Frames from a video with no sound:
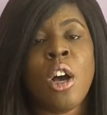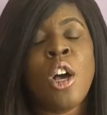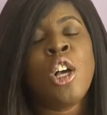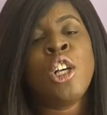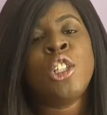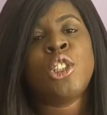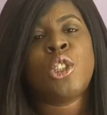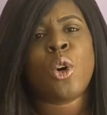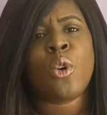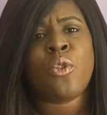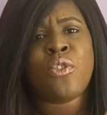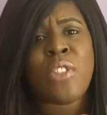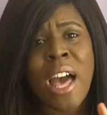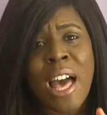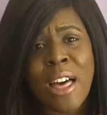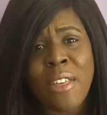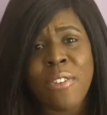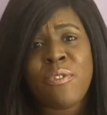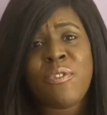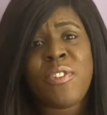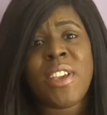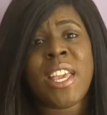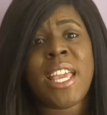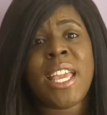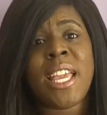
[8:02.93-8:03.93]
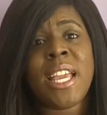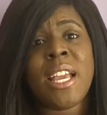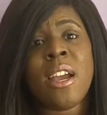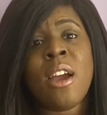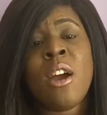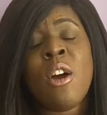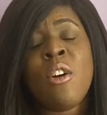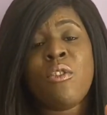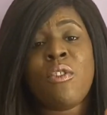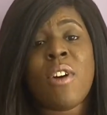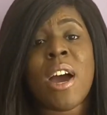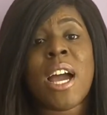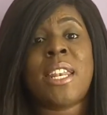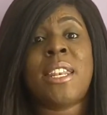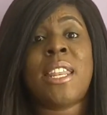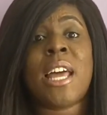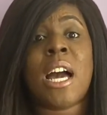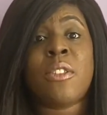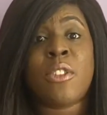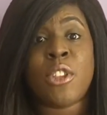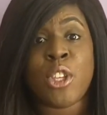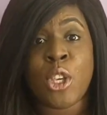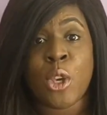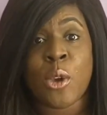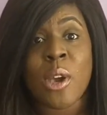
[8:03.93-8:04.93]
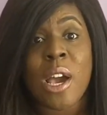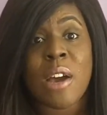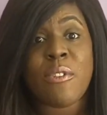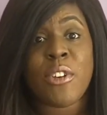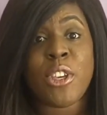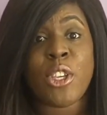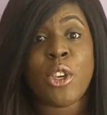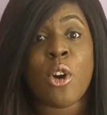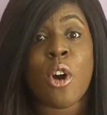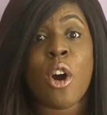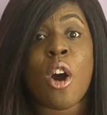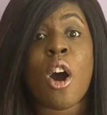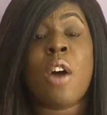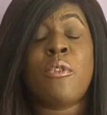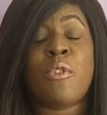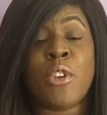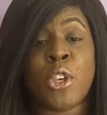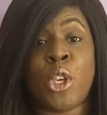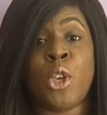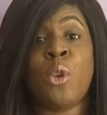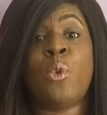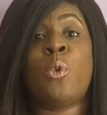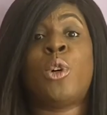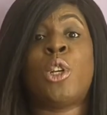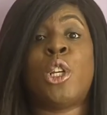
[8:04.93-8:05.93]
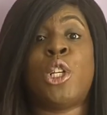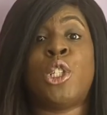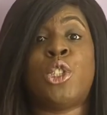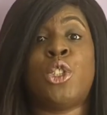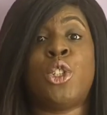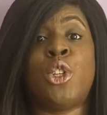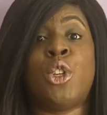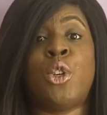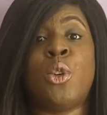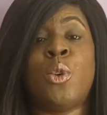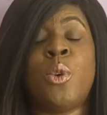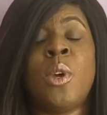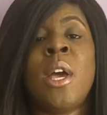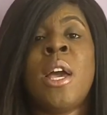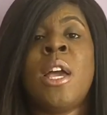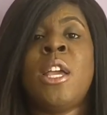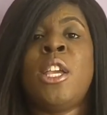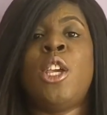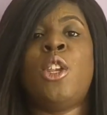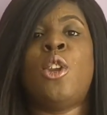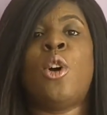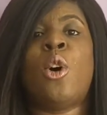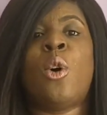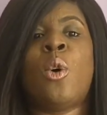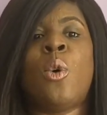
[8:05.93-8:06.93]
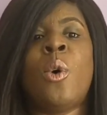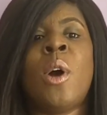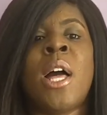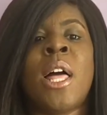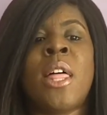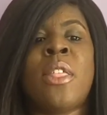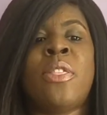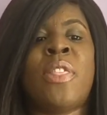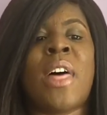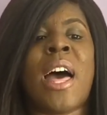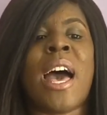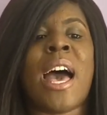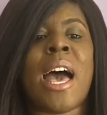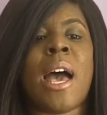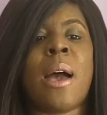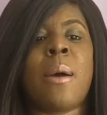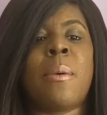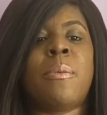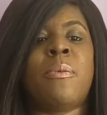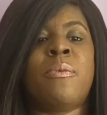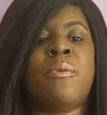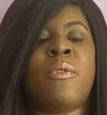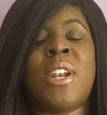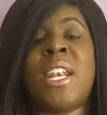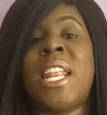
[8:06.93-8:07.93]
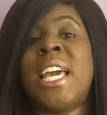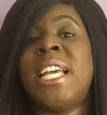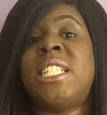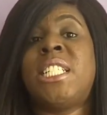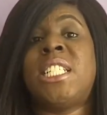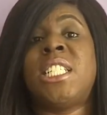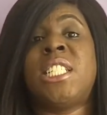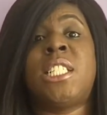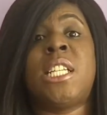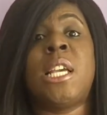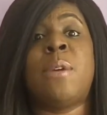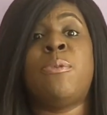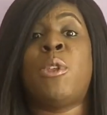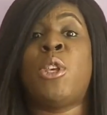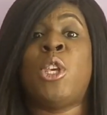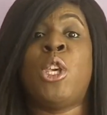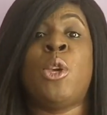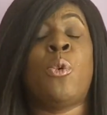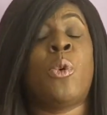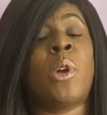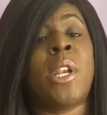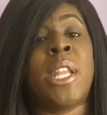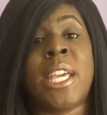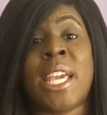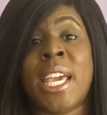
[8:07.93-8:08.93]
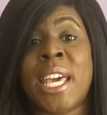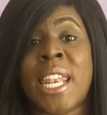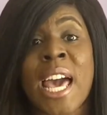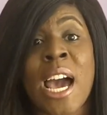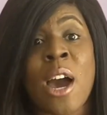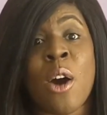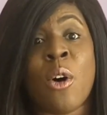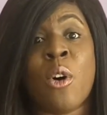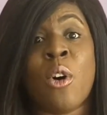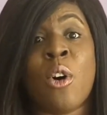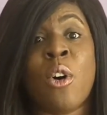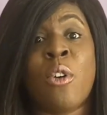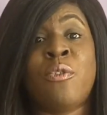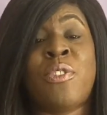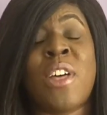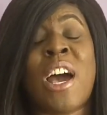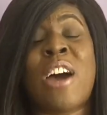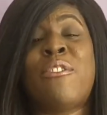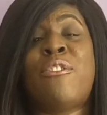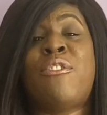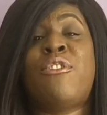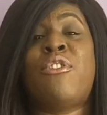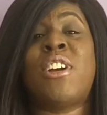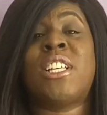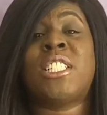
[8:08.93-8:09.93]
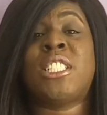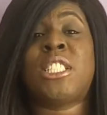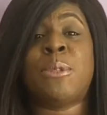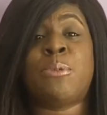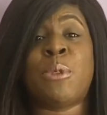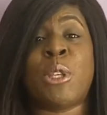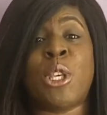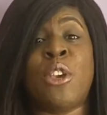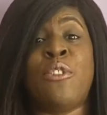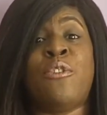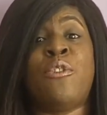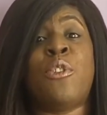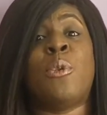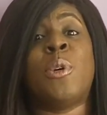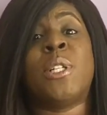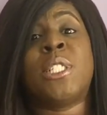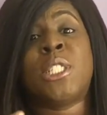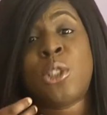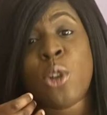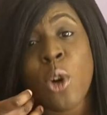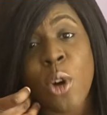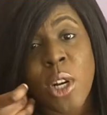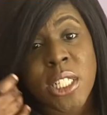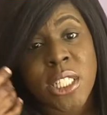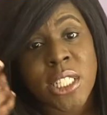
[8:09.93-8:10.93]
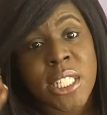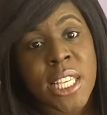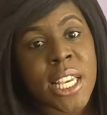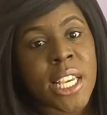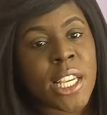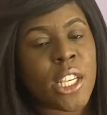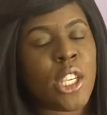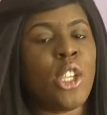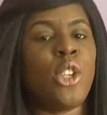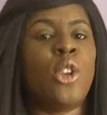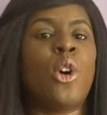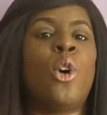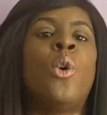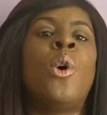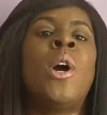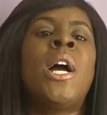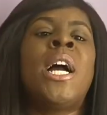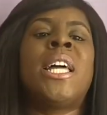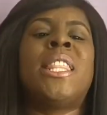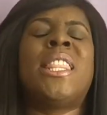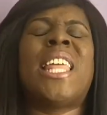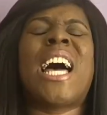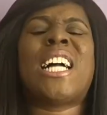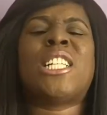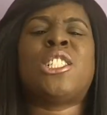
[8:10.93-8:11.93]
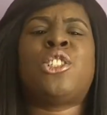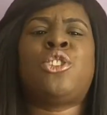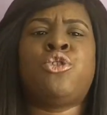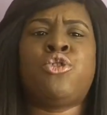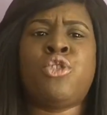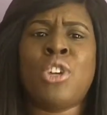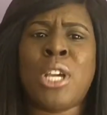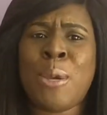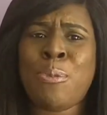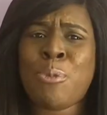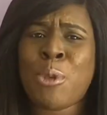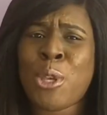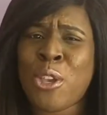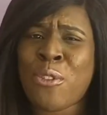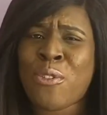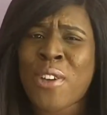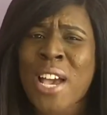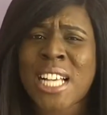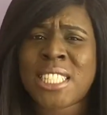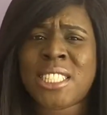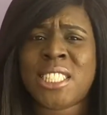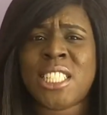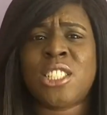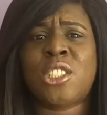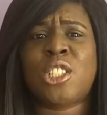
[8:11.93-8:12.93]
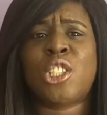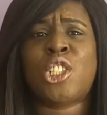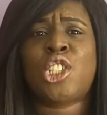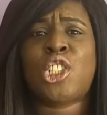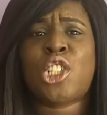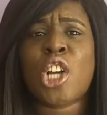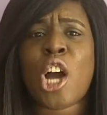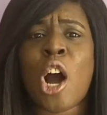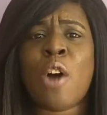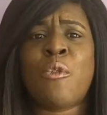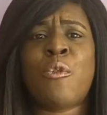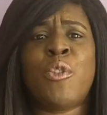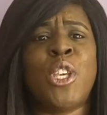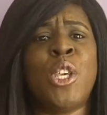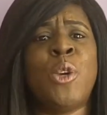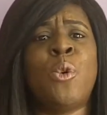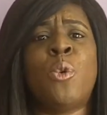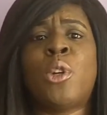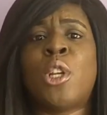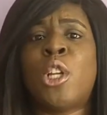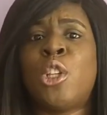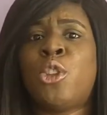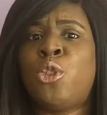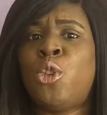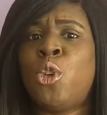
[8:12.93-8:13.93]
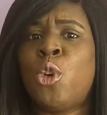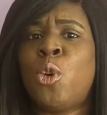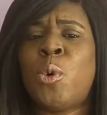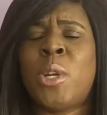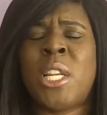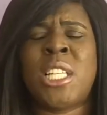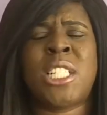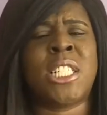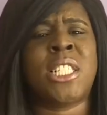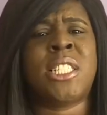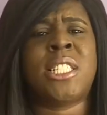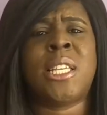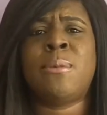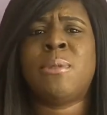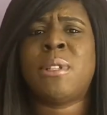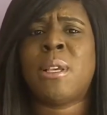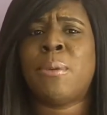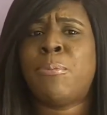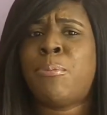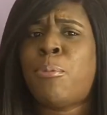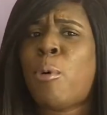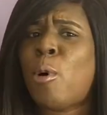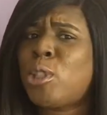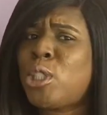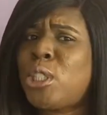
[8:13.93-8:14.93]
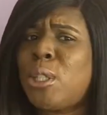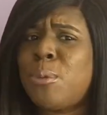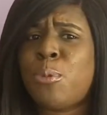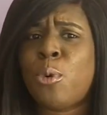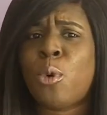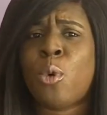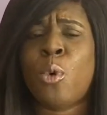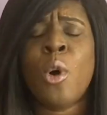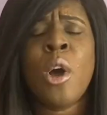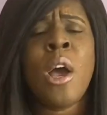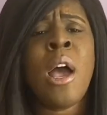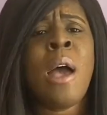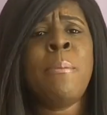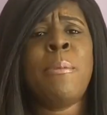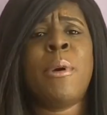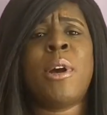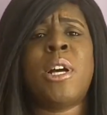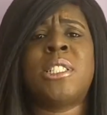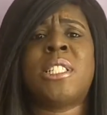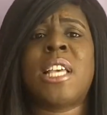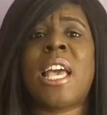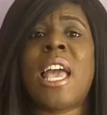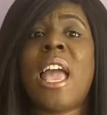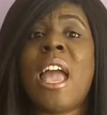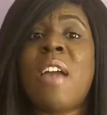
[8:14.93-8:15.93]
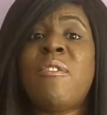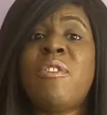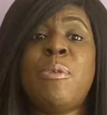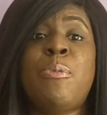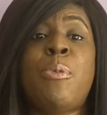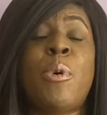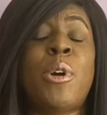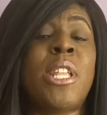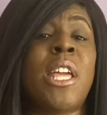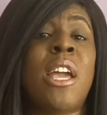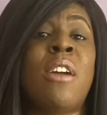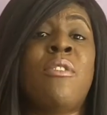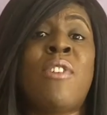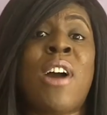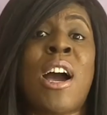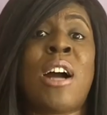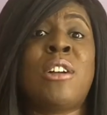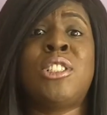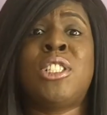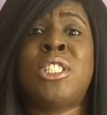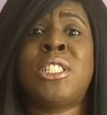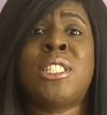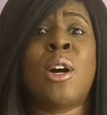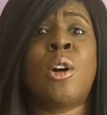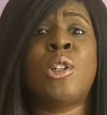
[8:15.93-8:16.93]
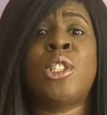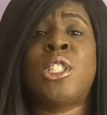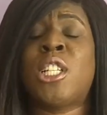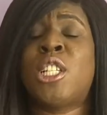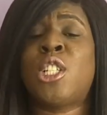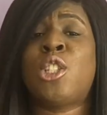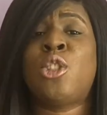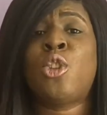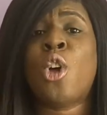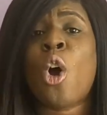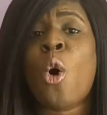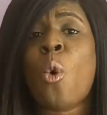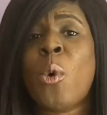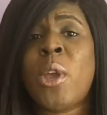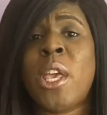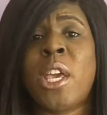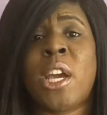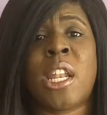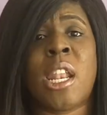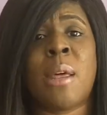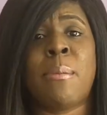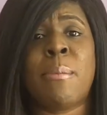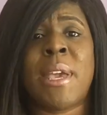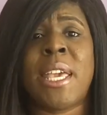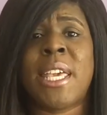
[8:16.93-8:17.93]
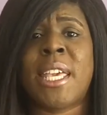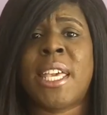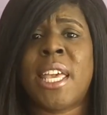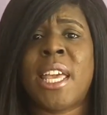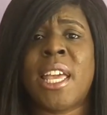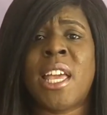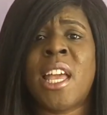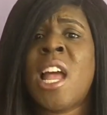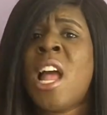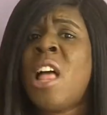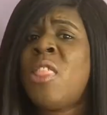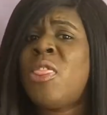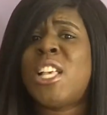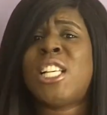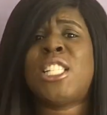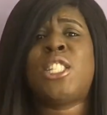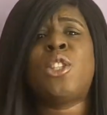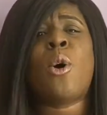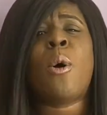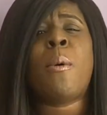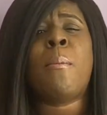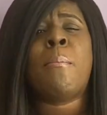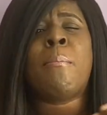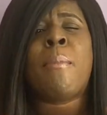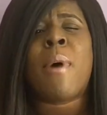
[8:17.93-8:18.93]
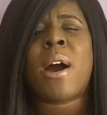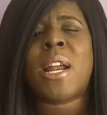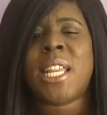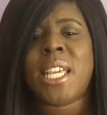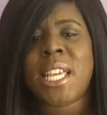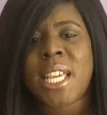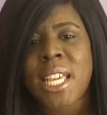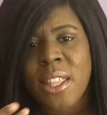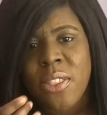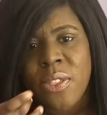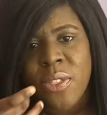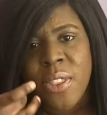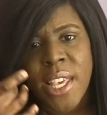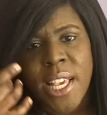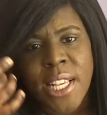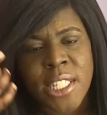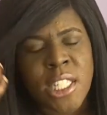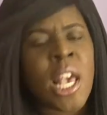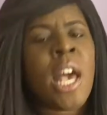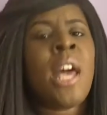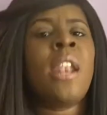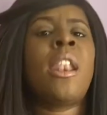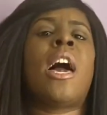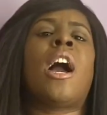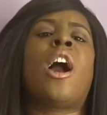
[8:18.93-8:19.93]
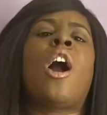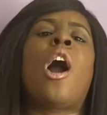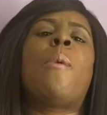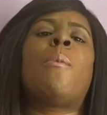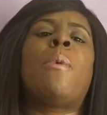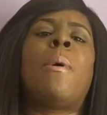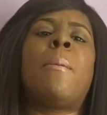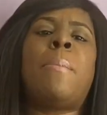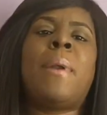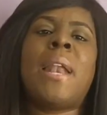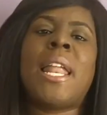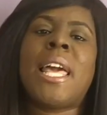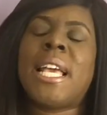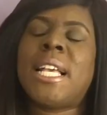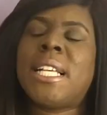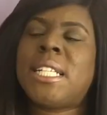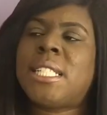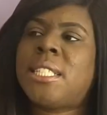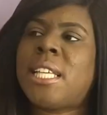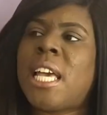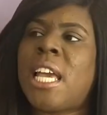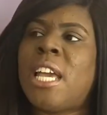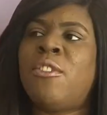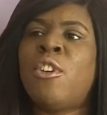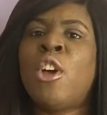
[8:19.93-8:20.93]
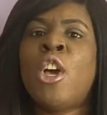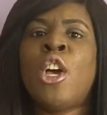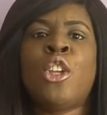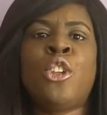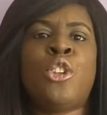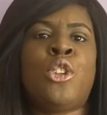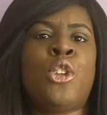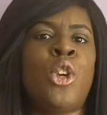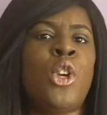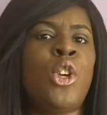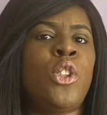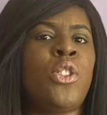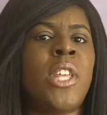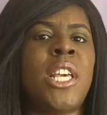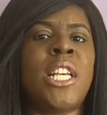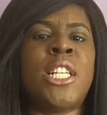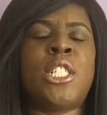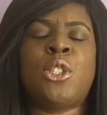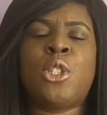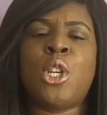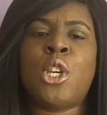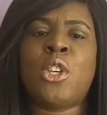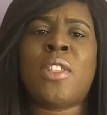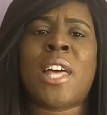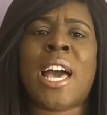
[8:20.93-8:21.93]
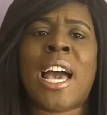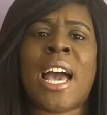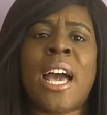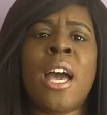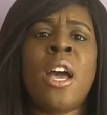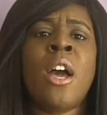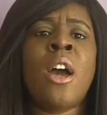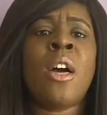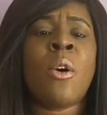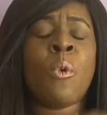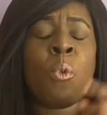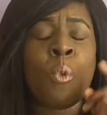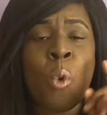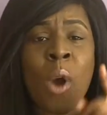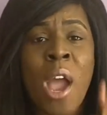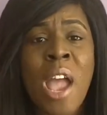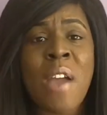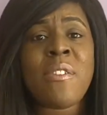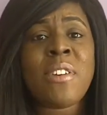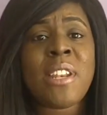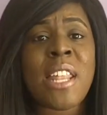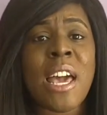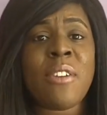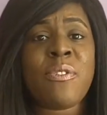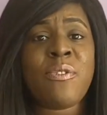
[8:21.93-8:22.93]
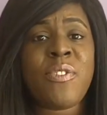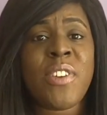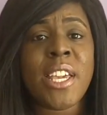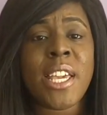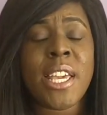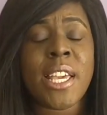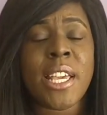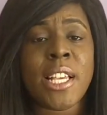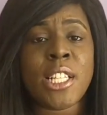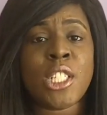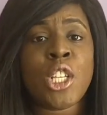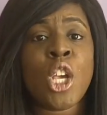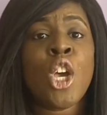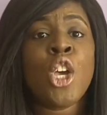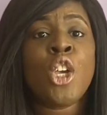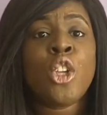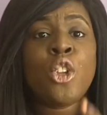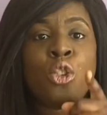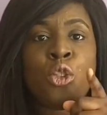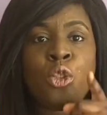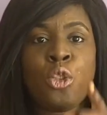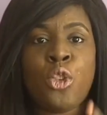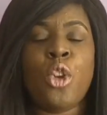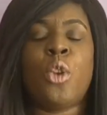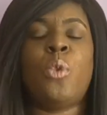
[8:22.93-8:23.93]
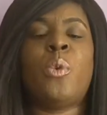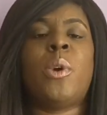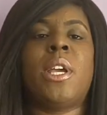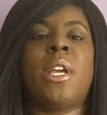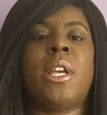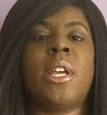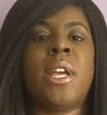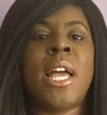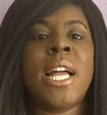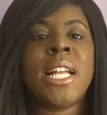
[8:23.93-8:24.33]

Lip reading: So that thing right now that you have in your heart that you want to do, you know, that relationship that you want to get out of, that friendship that you feel is toxic, you know, that dream that you've had since a child that you want to do and it just seems impossible because everybody around you tells you there's no way you're going to make it. There's no money in this. Like, come on, play it safe. Do this, do that. Whatever that thing is, do it.